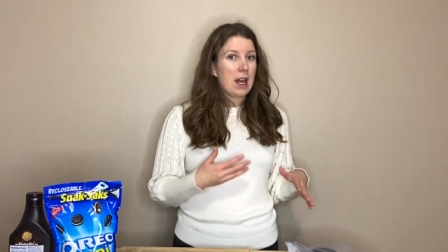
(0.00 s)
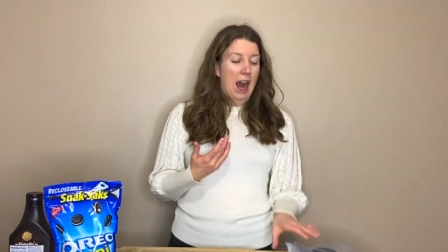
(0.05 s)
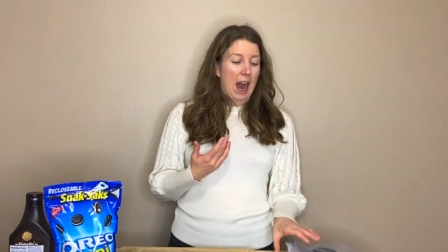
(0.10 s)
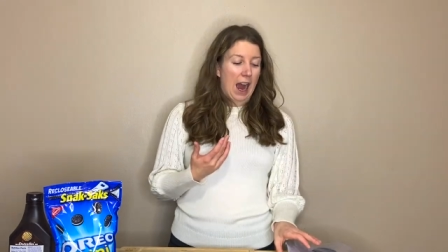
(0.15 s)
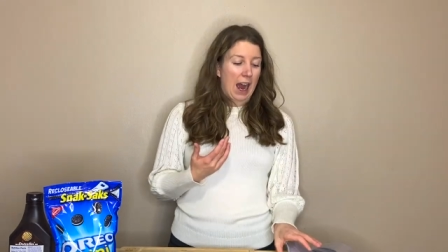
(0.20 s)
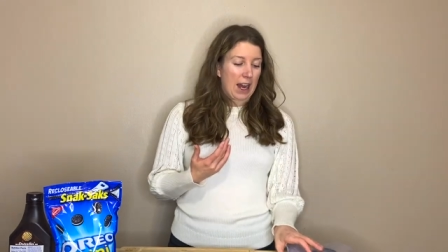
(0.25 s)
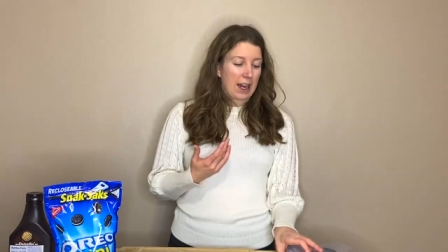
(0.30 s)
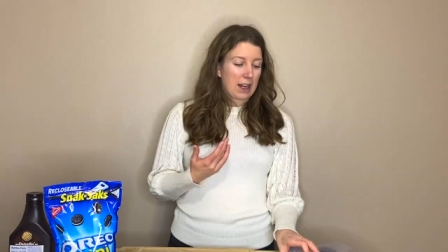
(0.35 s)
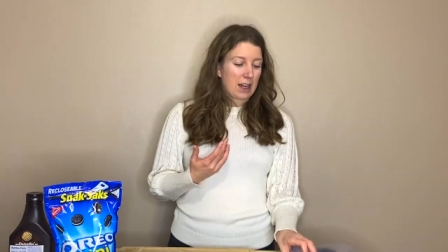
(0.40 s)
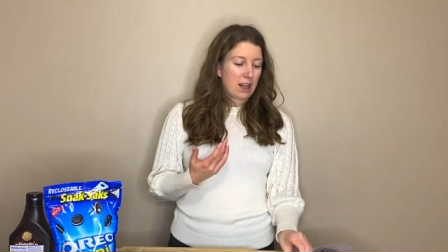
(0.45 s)

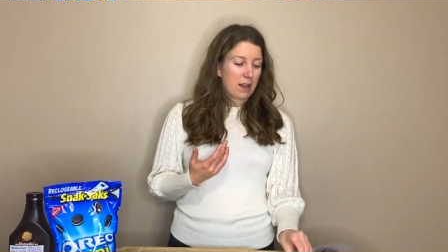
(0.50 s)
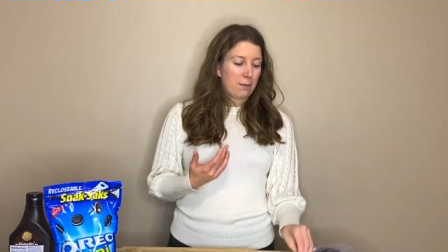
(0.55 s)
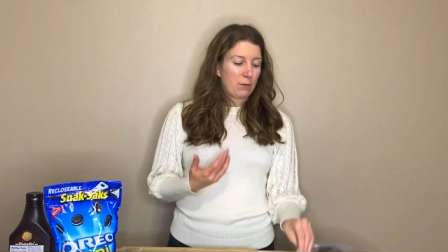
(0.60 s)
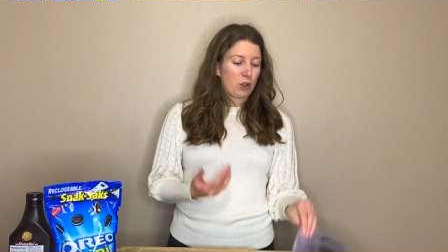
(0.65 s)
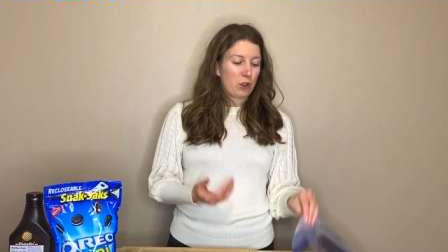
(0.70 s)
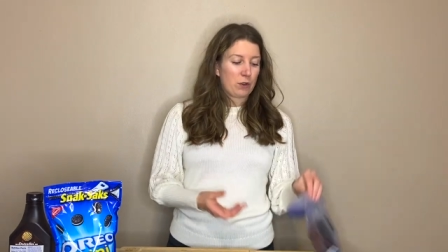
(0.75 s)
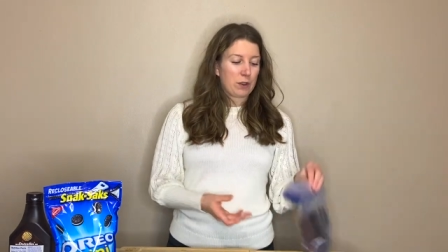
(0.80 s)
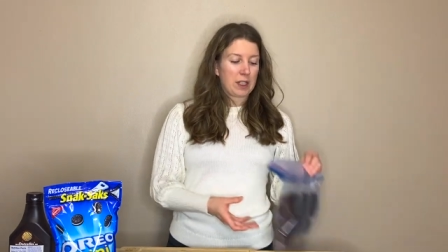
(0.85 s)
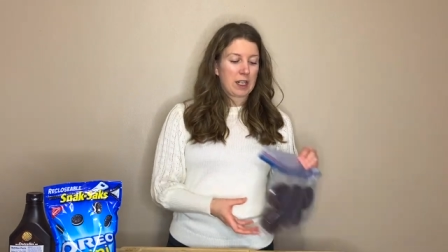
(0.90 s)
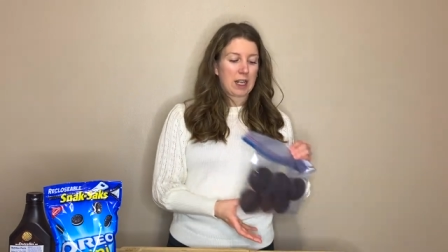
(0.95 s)
I am
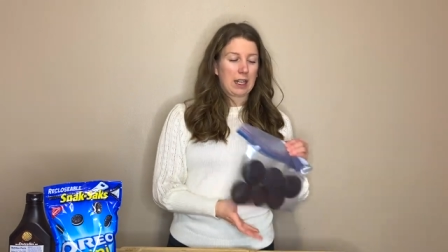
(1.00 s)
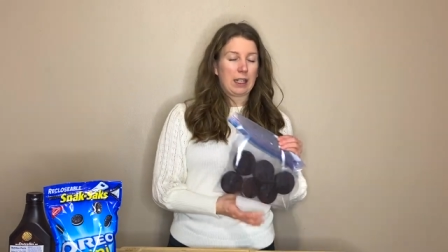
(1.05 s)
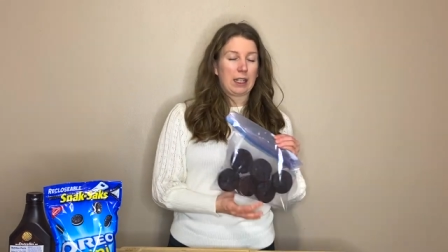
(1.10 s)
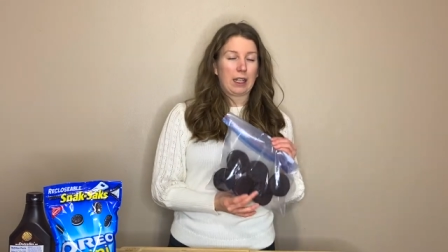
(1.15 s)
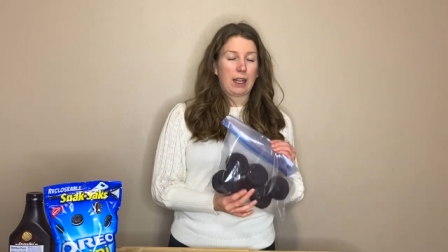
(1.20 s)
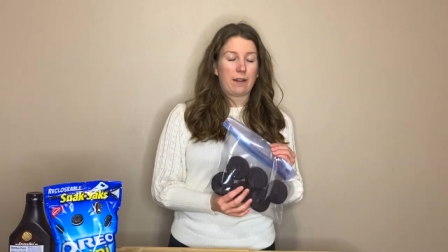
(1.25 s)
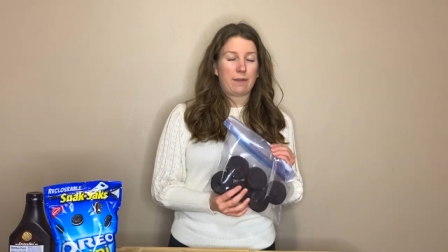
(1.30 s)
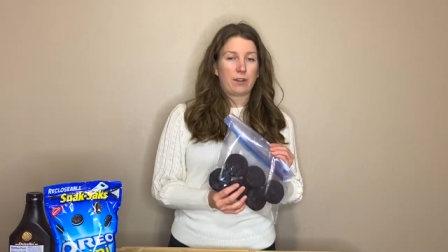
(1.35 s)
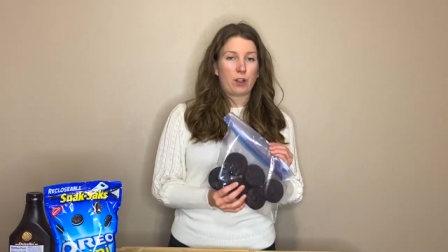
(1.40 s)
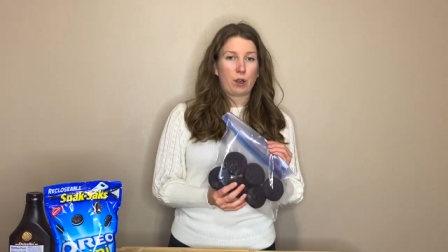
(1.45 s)
using
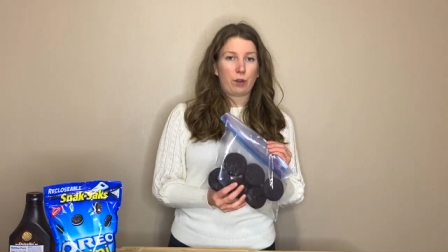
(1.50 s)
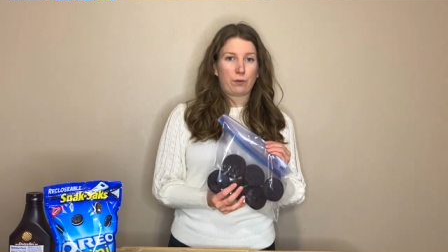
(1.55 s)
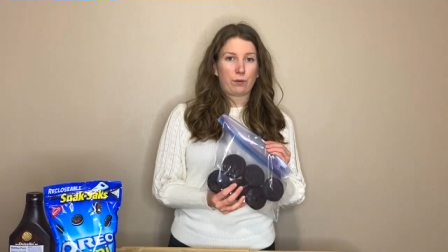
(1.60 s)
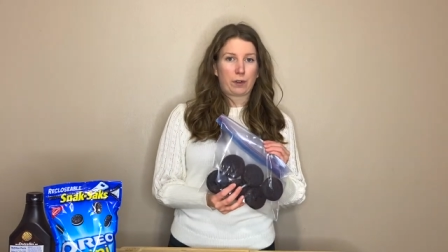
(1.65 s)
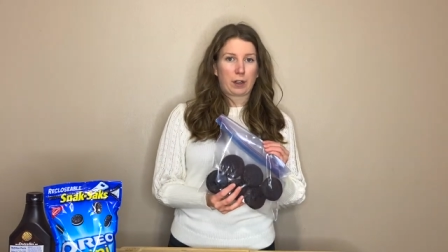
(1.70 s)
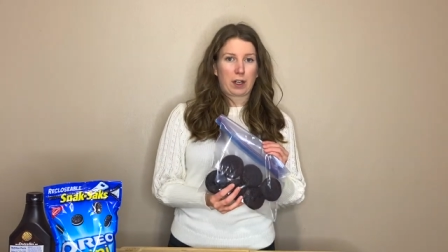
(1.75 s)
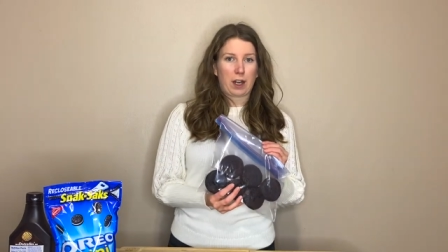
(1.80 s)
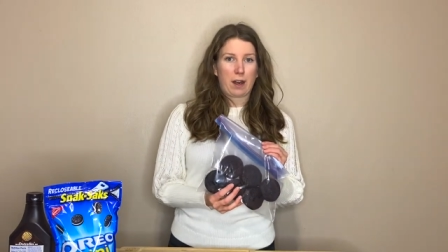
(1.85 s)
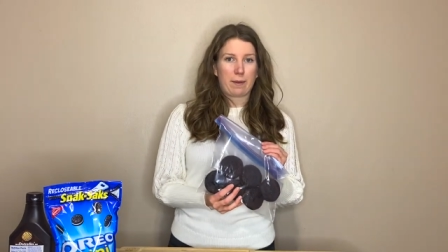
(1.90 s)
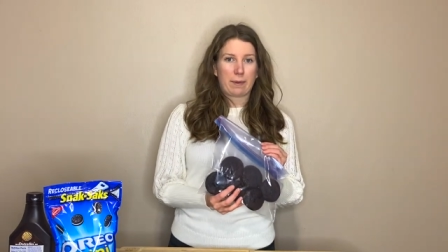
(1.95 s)

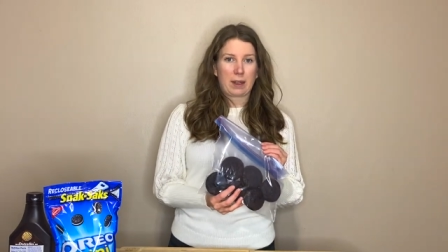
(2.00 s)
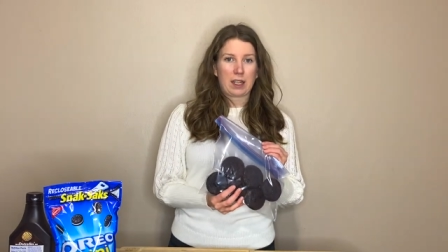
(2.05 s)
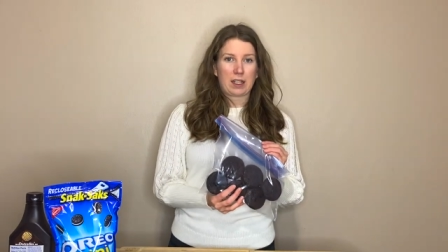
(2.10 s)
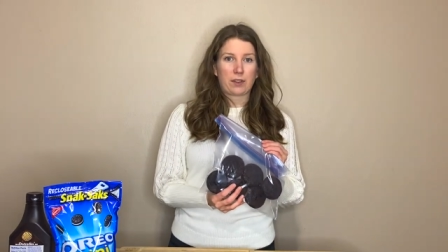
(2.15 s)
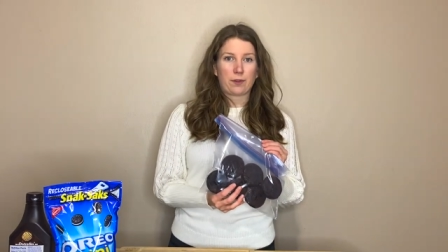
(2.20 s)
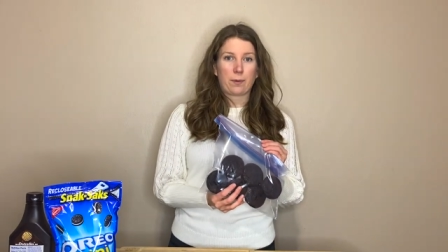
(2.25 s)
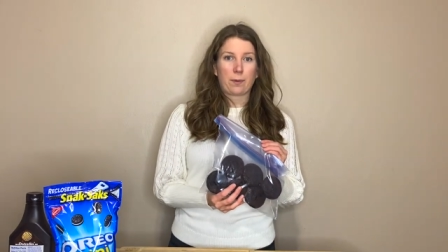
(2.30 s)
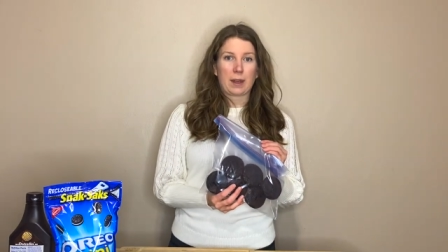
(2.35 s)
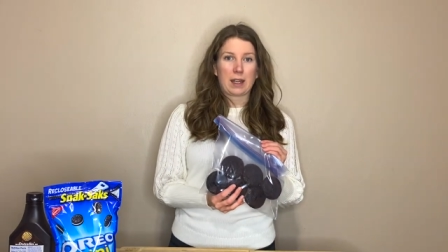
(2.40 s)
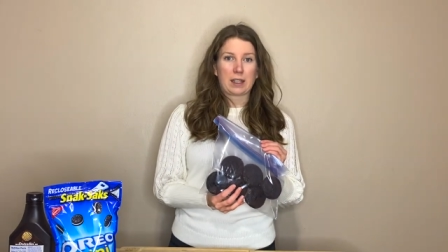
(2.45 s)
leftover cupcakes
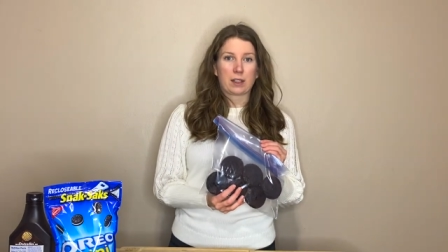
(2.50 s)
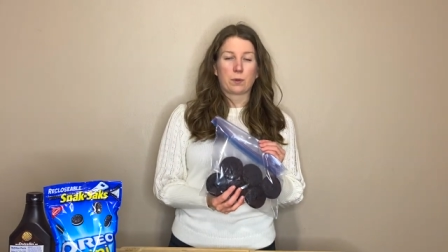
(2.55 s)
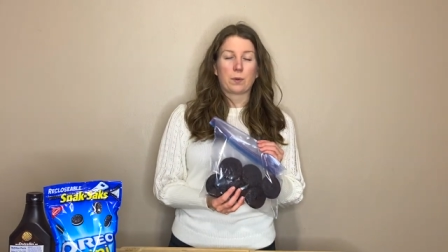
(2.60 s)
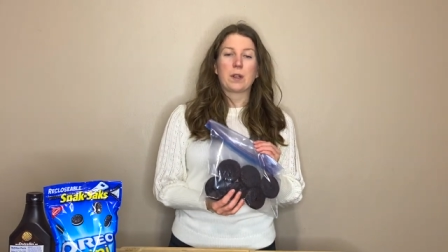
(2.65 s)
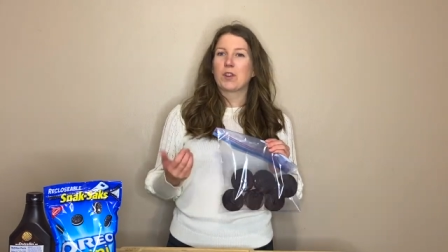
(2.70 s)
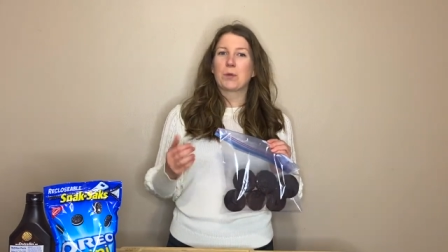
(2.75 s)
from last week,